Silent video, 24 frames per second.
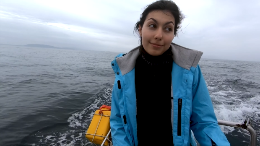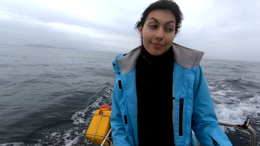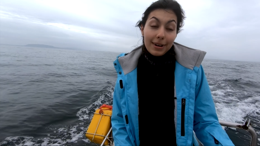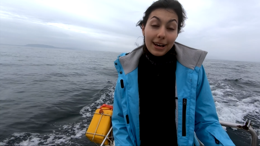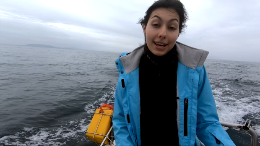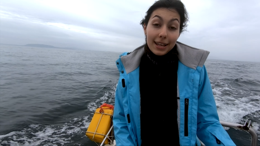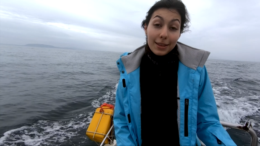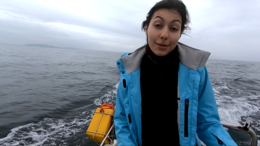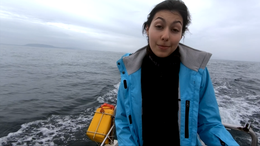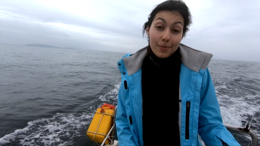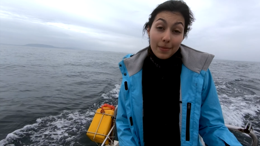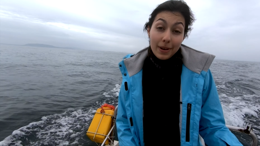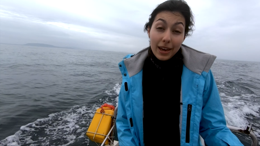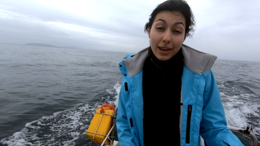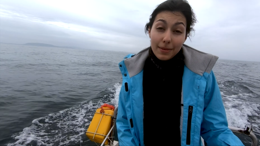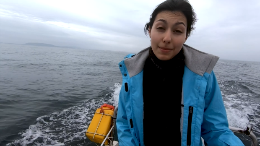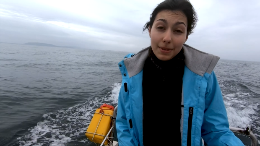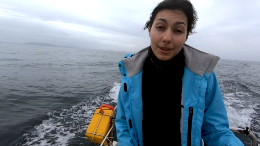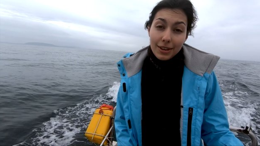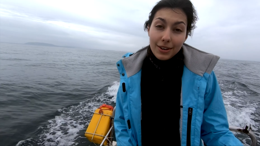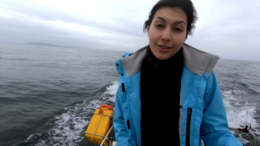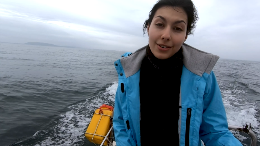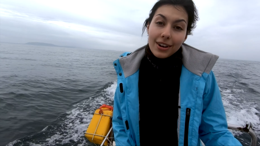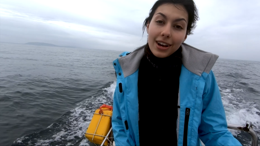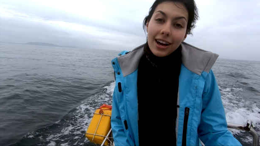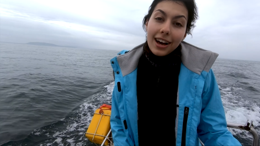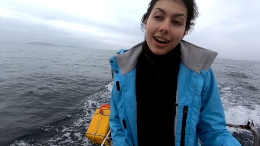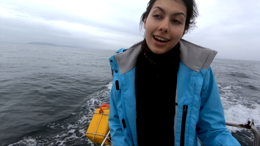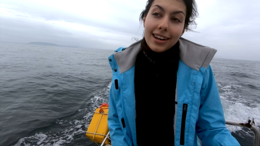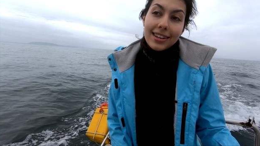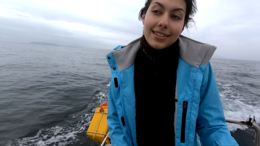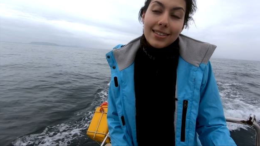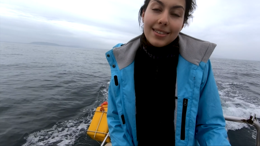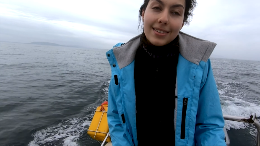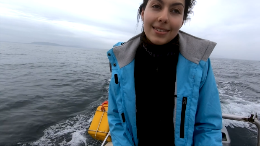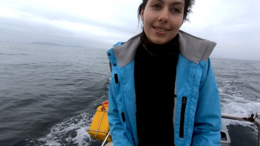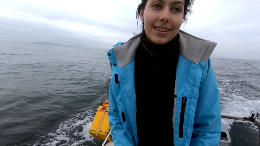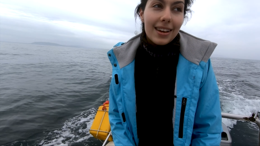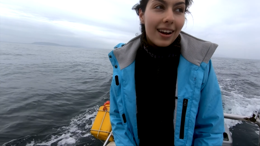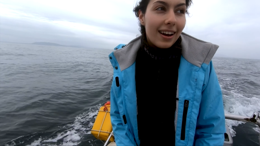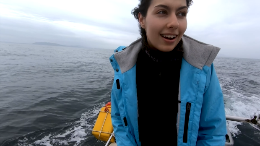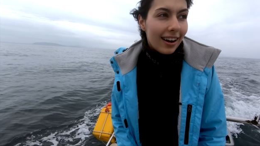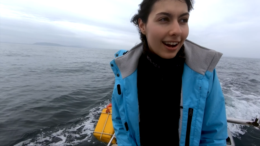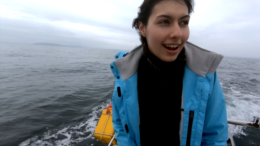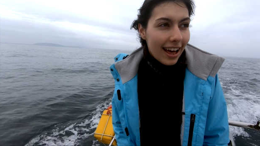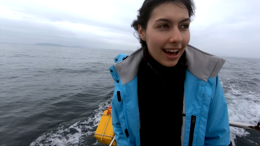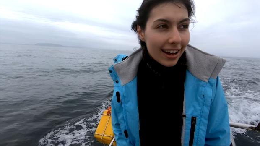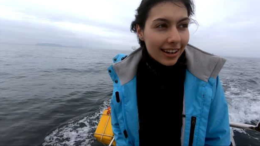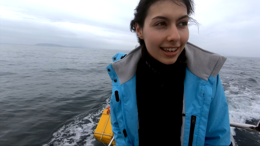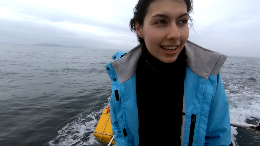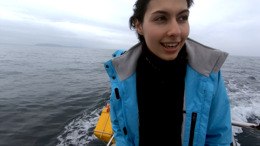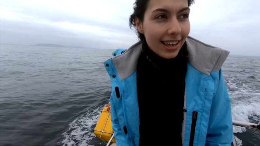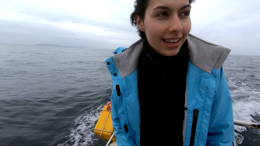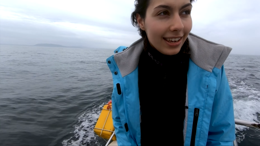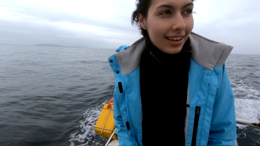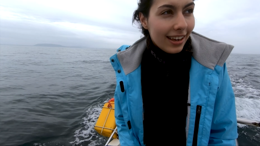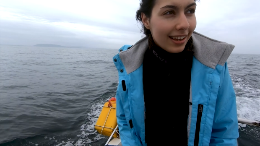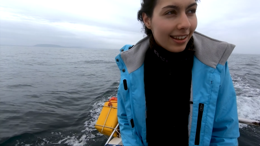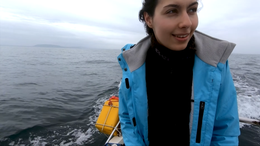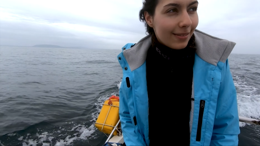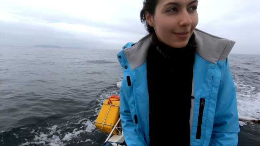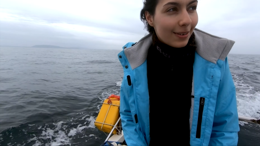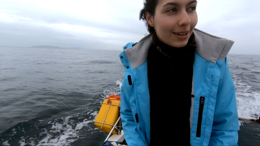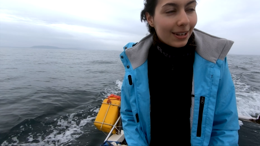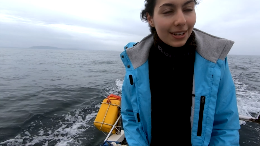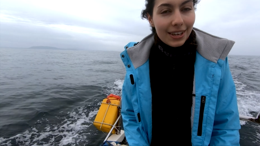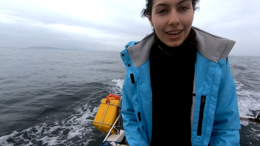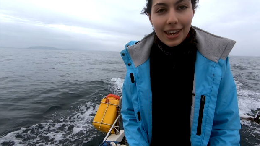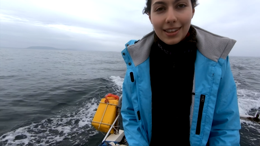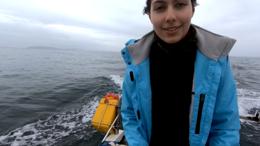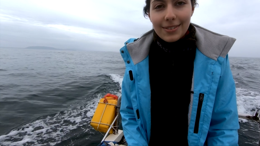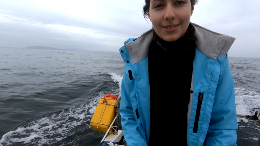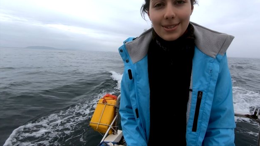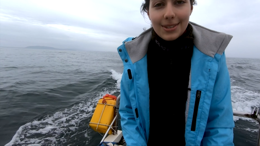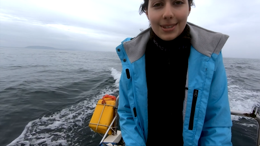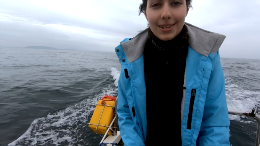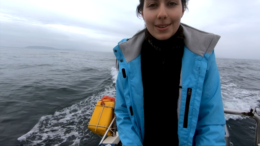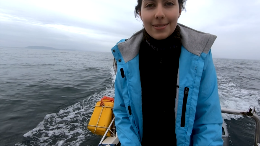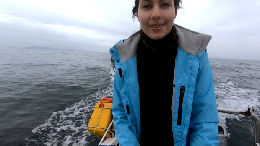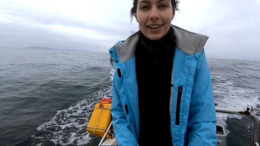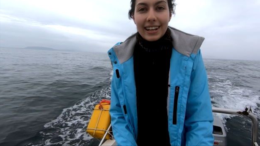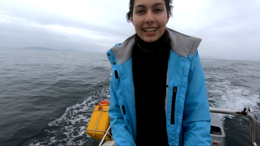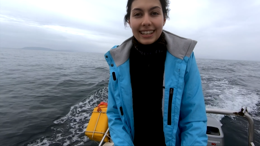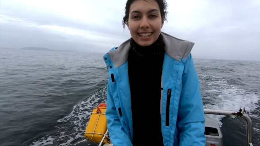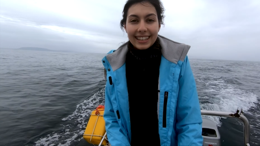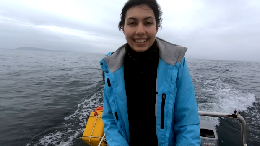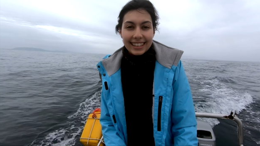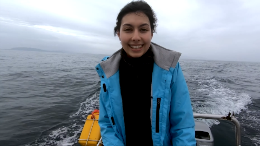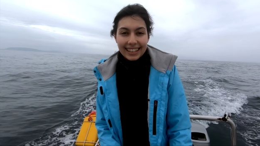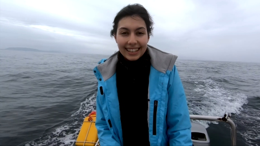But maybe you guys are lucky and we'll get to see one.